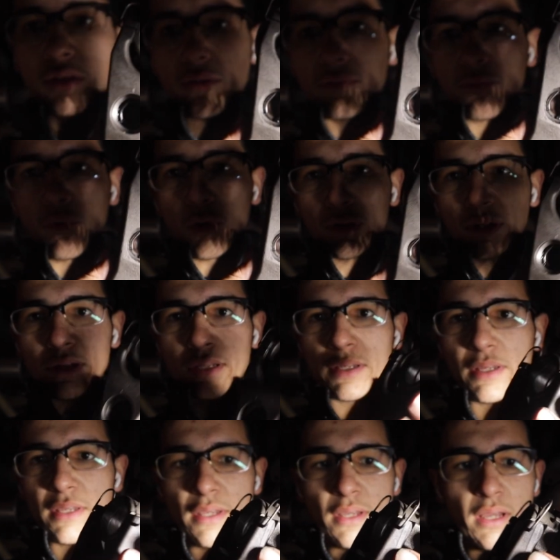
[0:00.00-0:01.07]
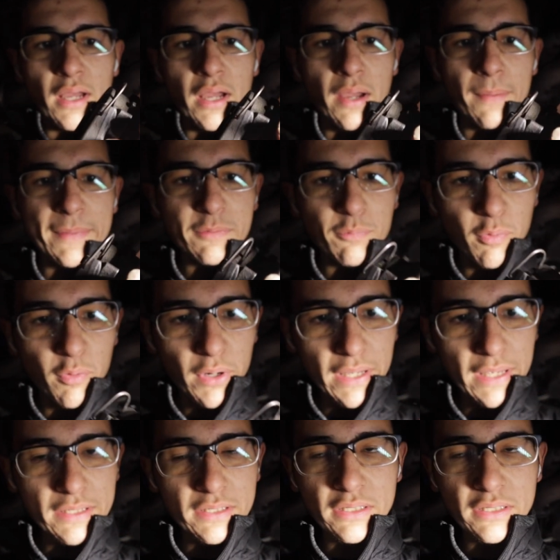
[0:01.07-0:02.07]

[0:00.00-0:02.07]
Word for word: to the fork. Um, it's pretty